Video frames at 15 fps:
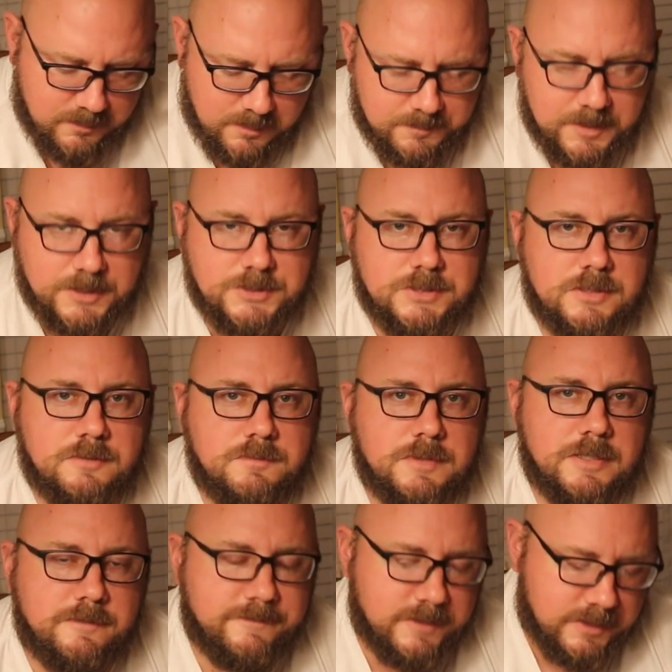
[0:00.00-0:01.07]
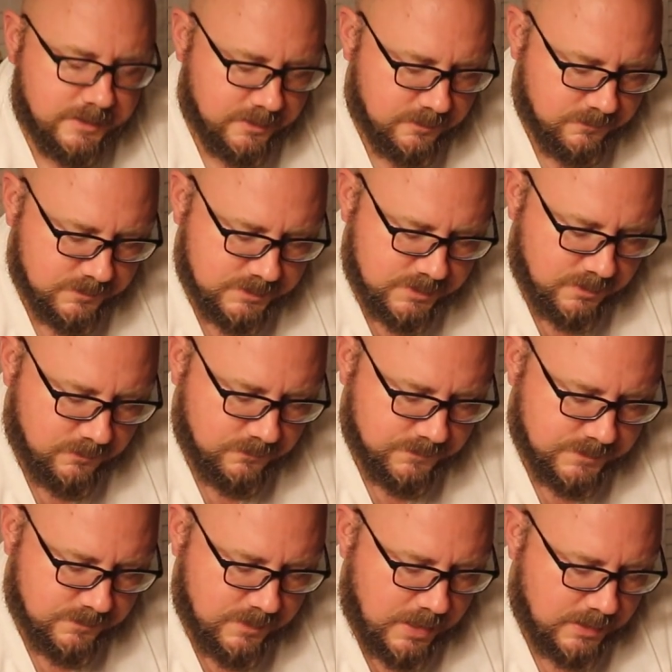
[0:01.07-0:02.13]
I'm not sure. I'm not very good with
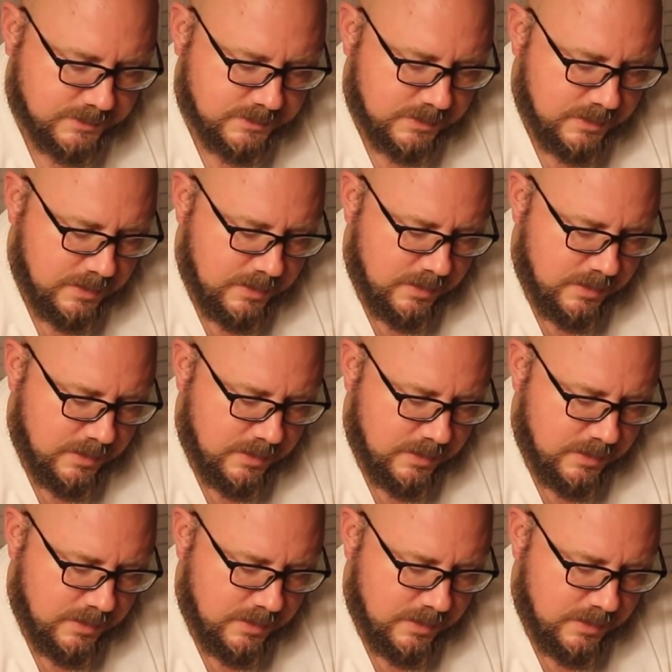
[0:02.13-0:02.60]
stones and rocks.